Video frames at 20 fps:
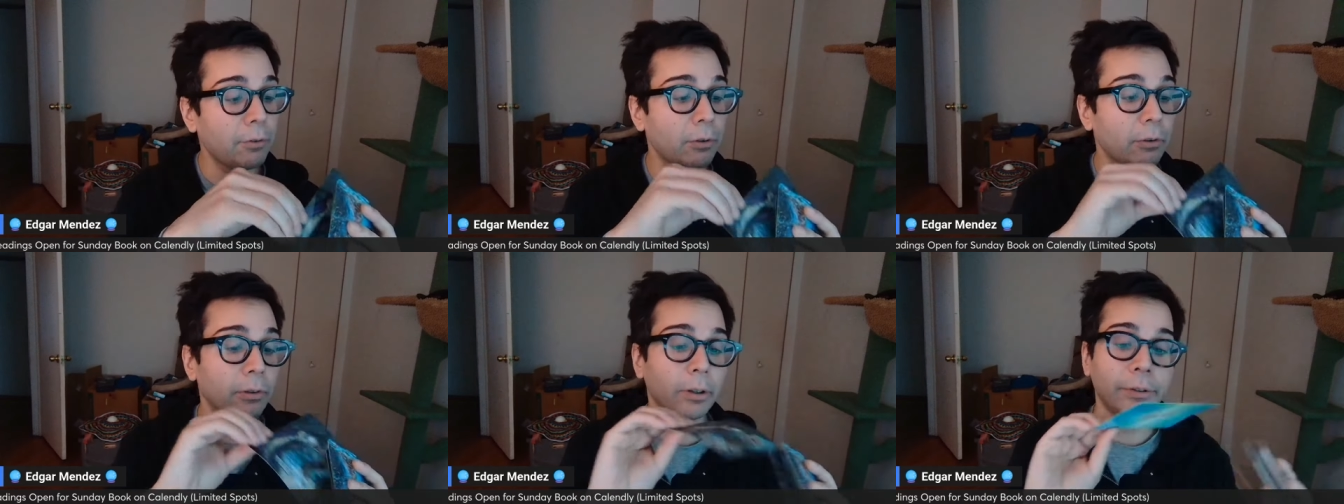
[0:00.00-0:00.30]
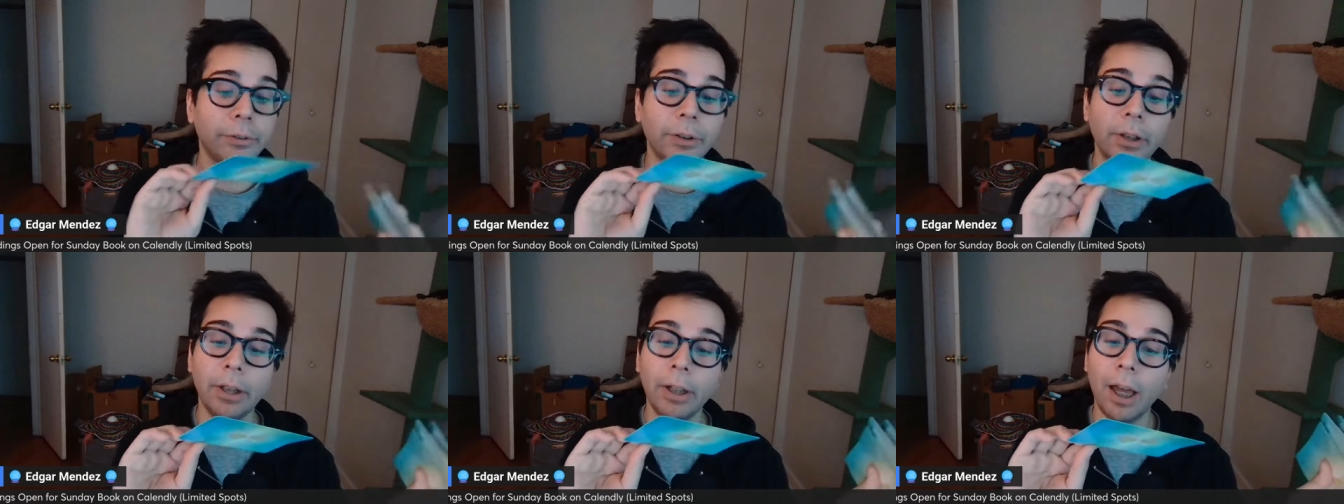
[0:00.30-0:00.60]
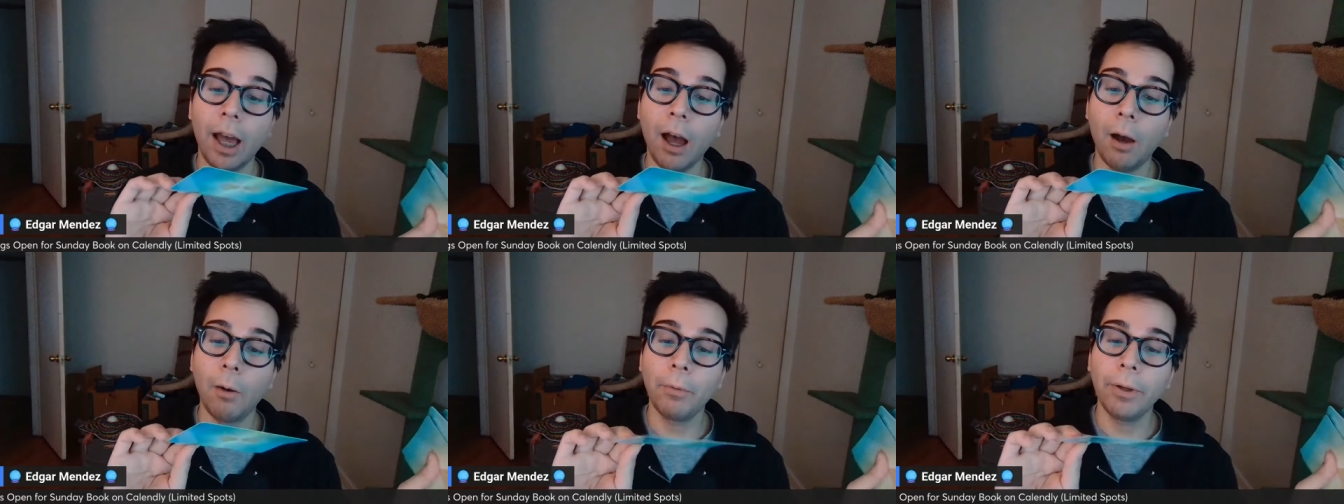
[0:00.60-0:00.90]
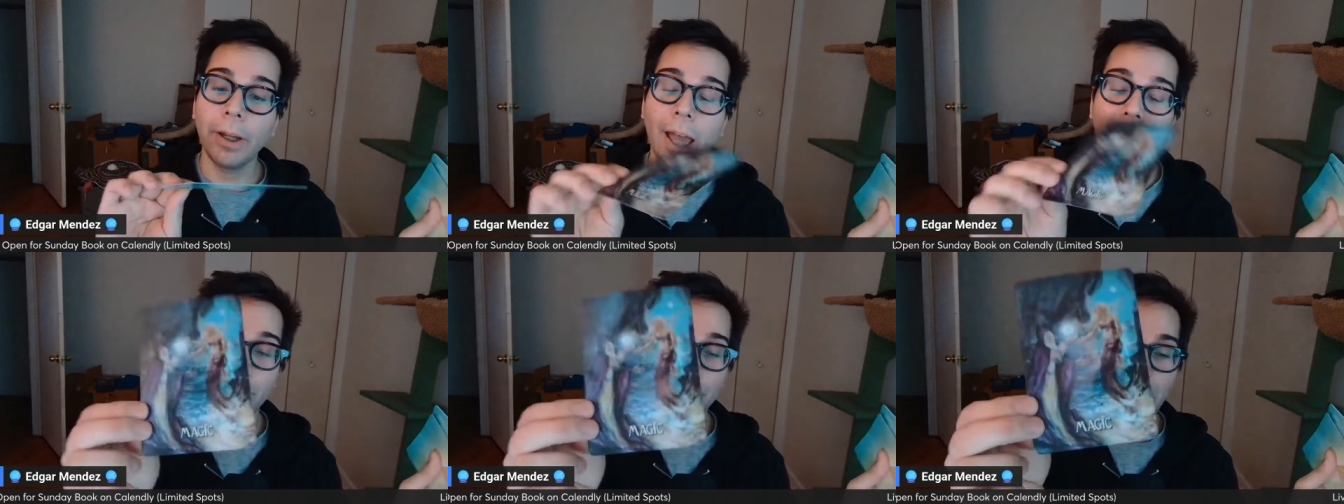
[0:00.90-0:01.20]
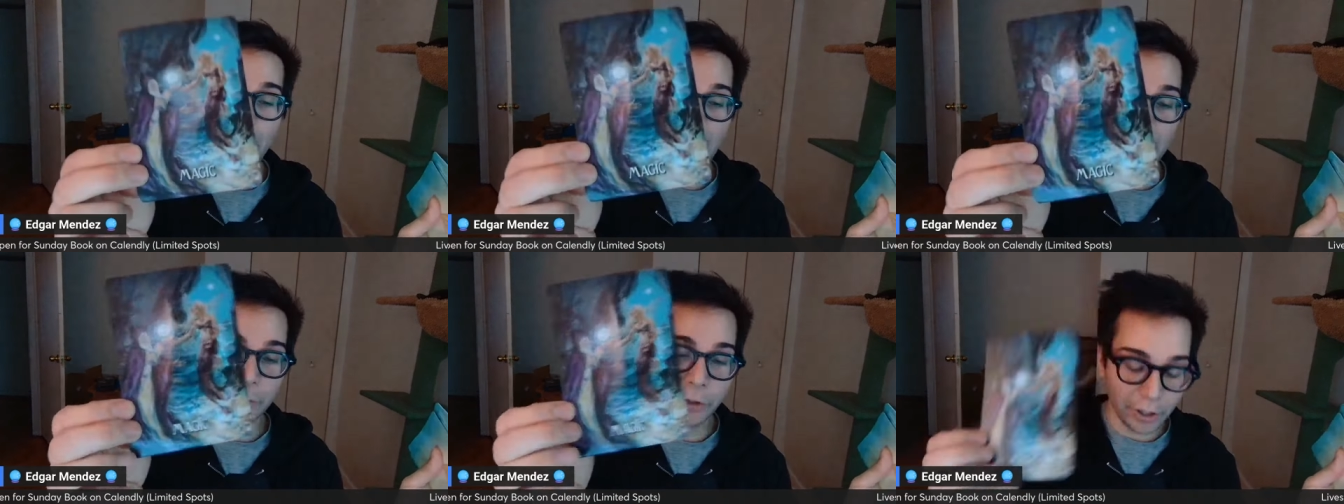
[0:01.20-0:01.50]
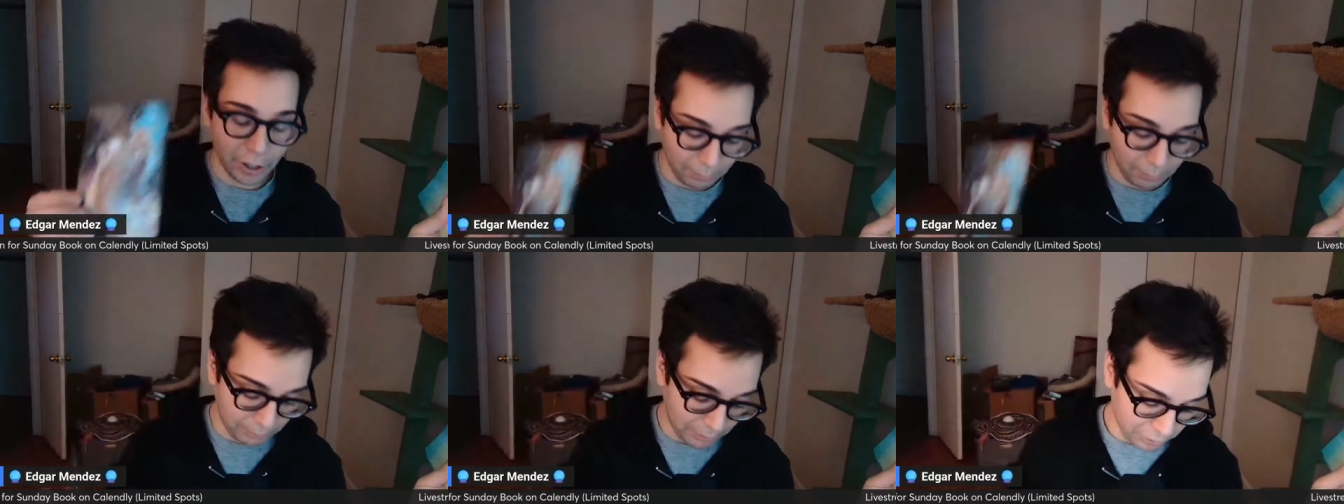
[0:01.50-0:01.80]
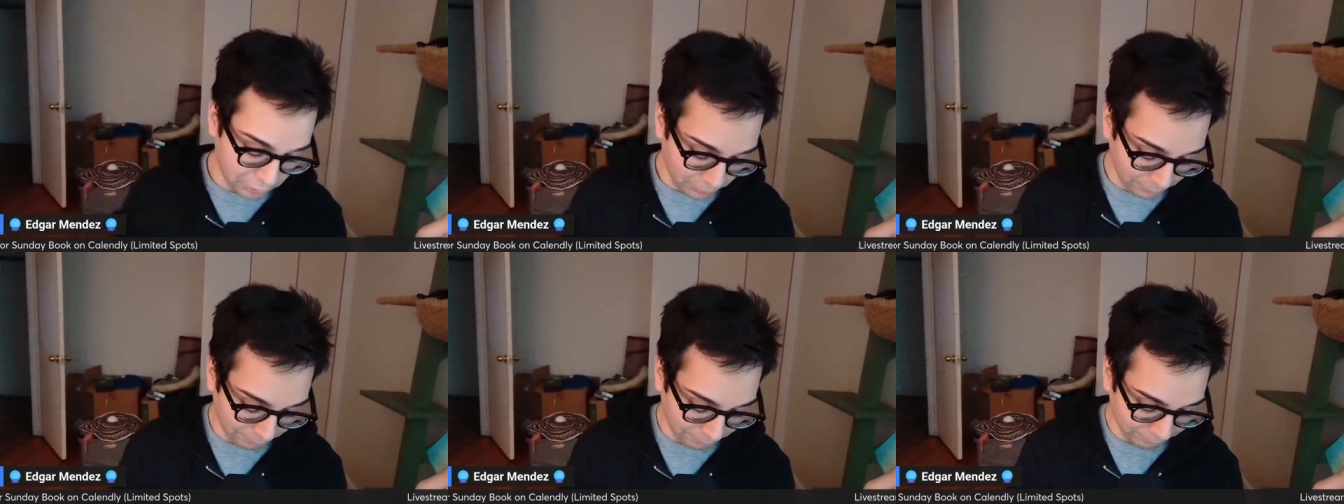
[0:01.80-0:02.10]
Okay. Uh, we have magic coming
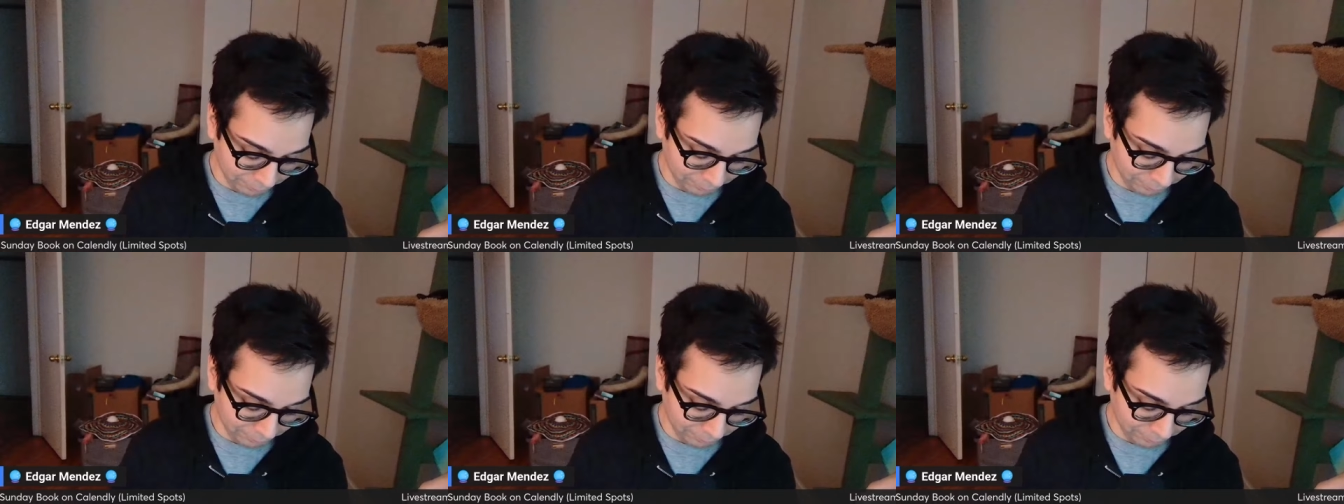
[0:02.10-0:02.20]
through.